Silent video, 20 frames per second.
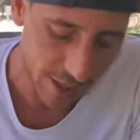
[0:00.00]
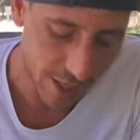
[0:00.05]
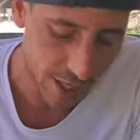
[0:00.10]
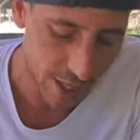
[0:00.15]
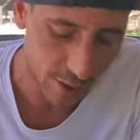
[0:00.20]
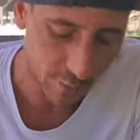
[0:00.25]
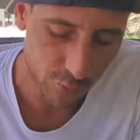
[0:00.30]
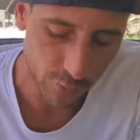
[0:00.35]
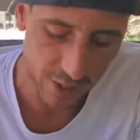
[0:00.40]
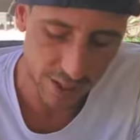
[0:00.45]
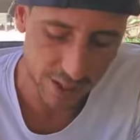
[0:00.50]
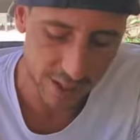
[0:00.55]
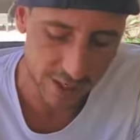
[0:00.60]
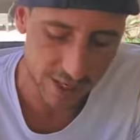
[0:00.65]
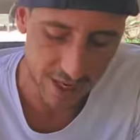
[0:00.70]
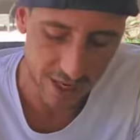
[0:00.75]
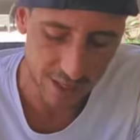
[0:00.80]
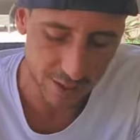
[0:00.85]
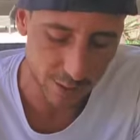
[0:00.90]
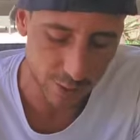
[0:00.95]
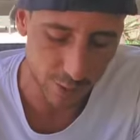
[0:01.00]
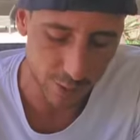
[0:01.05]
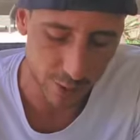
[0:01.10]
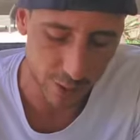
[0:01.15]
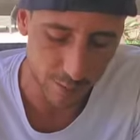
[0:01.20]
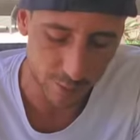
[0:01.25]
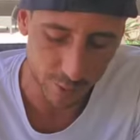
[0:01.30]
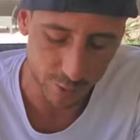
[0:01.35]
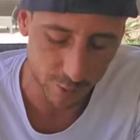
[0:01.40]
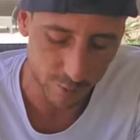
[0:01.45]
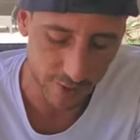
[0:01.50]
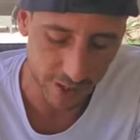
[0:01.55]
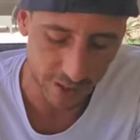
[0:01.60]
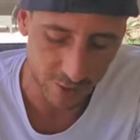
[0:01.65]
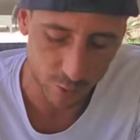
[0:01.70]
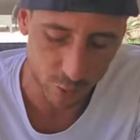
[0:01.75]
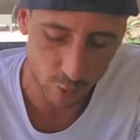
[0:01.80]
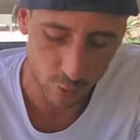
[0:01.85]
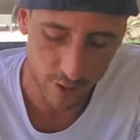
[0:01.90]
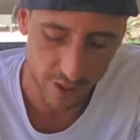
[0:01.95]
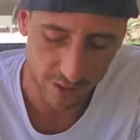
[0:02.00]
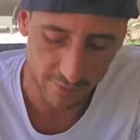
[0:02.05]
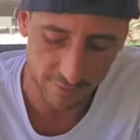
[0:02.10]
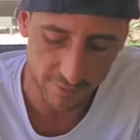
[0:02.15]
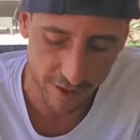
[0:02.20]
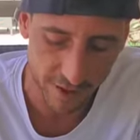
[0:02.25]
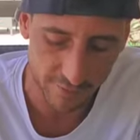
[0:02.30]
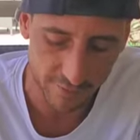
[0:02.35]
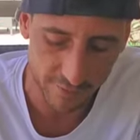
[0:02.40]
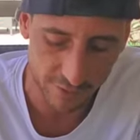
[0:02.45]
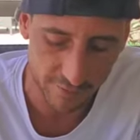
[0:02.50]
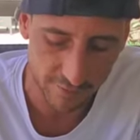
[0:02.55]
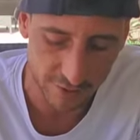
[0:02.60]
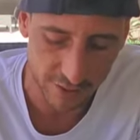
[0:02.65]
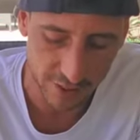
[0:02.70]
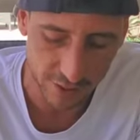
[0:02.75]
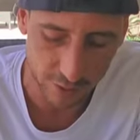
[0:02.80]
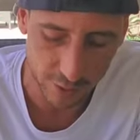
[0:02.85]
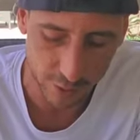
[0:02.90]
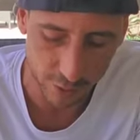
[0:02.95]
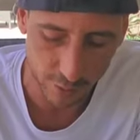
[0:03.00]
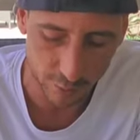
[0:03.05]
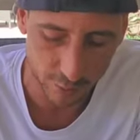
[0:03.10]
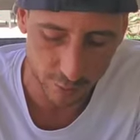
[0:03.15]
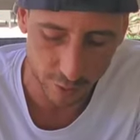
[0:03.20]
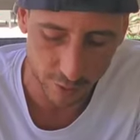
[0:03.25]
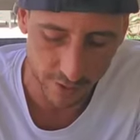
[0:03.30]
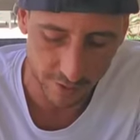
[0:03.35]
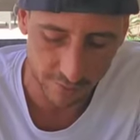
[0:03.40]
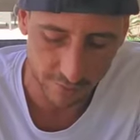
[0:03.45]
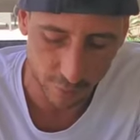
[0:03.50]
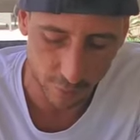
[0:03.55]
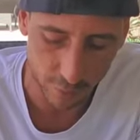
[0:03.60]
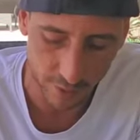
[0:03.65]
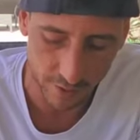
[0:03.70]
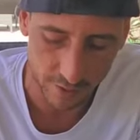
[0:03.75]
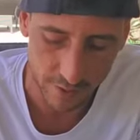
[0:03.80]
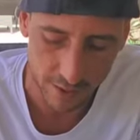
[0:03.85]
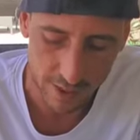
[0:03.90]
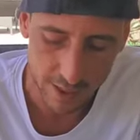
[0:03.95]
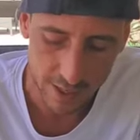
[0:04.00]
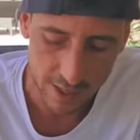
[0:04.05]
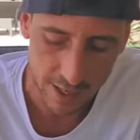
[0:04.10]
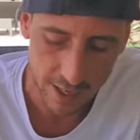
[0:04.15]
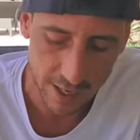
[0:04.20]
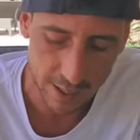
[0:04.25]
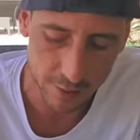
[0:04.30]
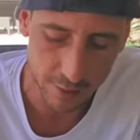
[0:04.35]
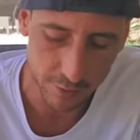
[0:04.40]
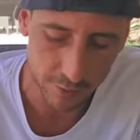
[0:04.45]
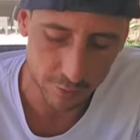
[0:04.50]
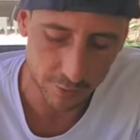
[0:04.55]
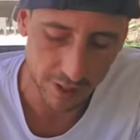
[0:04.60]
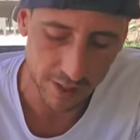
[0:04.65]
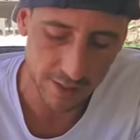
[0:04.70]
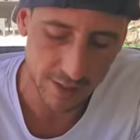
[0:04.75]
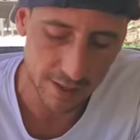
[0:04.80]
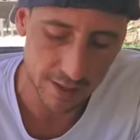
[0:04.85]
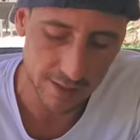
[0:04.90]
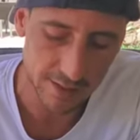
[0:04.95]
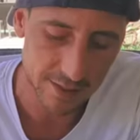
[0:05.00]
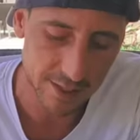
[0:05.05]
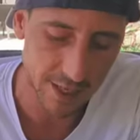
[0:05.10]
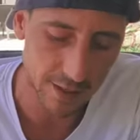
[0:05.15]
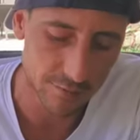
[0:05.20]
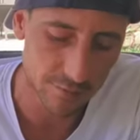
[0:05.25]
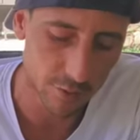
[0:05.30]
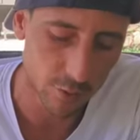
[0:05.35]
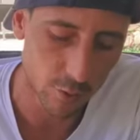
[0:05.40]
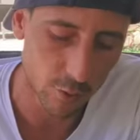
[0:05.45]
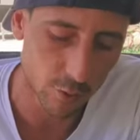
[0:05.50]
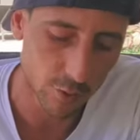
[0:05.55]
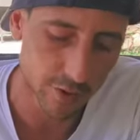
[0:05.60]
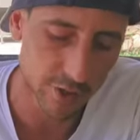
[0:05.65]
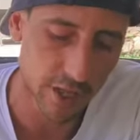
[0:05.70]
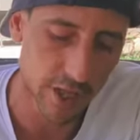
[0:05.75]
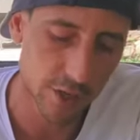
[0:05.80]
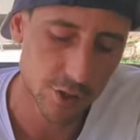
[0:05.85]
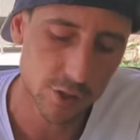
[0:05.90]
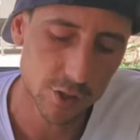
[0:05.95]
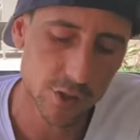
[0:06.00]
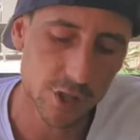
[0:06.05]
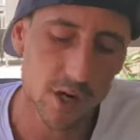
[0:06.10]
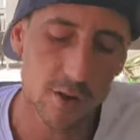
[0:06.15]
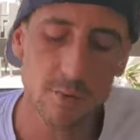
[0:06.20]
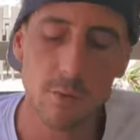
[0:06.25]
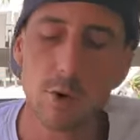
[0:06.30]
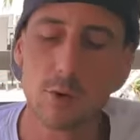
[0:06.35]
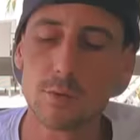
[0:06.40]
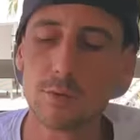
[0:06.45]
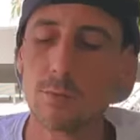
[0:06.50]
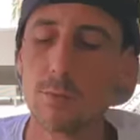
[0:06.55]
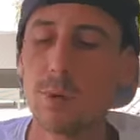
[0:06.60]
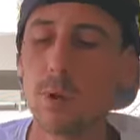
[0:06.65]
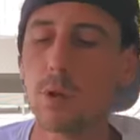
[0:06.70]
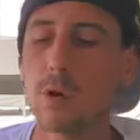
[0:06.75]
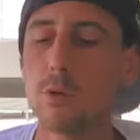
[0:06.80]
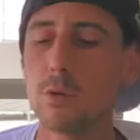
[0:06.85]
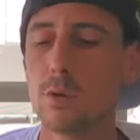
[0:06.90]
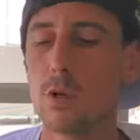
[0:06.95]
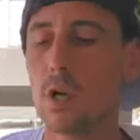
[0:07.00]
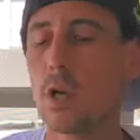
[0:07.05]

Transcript: If we could hit the doubler, man. 25, 52, 34, and a 3, then it saves the whole sesh. Come on, blue.